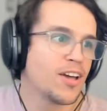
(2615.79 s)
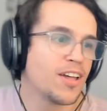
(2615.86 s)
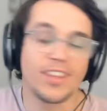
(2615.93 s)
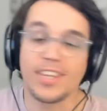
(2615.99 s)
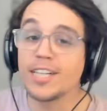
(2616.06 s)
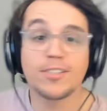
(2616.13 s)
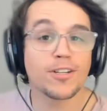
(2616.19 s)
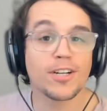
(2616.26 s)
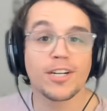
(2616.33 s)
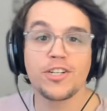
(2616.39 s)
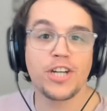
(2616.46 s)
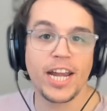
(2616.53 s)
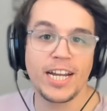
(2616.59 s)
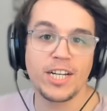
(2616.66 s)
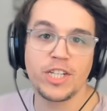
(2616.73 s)
things are
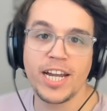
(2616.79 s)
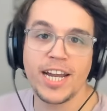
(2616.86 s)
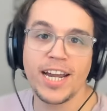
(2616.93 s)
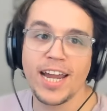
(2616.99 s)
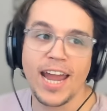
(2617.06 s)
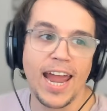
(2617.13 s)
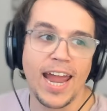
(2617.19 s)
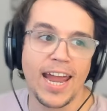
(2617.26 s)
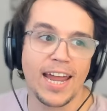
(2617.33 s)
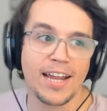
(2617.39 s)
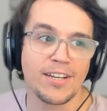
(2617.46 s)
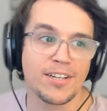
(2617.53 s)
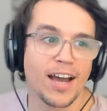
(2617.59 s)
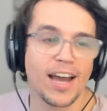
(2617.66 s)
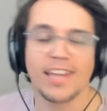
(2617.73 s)
changing.
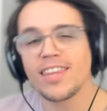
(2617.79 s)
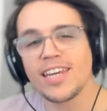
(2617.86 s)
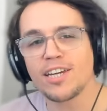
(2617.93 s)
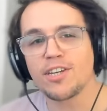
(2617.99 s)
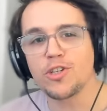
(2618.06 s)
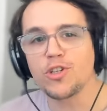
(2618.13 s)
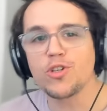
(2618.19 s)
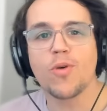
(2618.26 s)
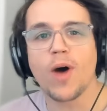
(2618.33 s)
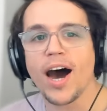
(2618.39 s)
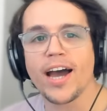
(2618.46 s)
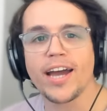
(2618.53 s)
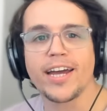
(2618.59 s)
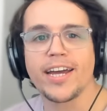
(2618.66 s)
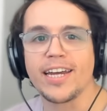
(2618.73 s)
And I think
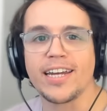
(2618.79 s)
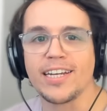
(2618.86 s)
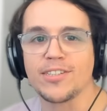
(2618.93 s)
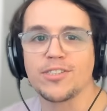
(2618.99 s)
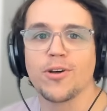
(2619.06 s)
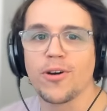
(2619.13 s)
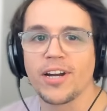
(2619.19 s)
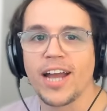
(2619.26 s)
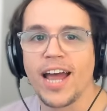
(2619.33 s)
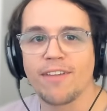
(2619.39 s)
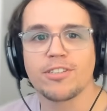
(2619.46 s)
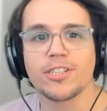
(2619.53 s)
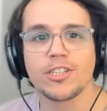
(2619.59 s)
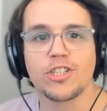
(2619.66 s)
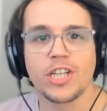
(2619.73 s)
UI is going to have
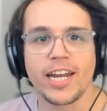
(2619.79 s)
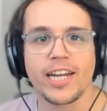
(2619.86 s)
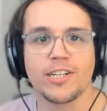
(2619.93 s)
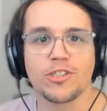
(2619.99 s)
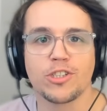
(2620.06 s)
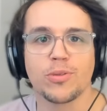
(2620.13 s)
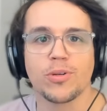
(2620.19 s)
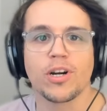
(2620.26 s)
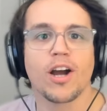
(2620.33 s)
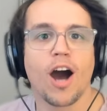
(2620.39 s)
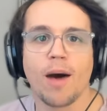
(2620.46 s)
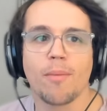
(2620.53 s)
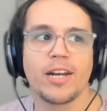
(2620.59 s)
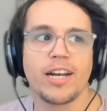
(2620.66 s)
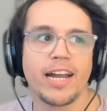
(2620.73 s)
to change to
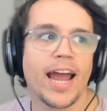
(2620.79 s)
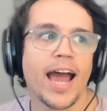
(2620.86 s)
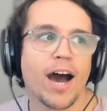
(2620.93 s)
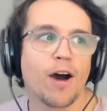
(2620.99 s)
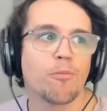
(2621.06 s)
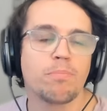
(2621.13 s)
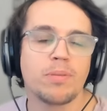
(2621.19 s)
accommodate how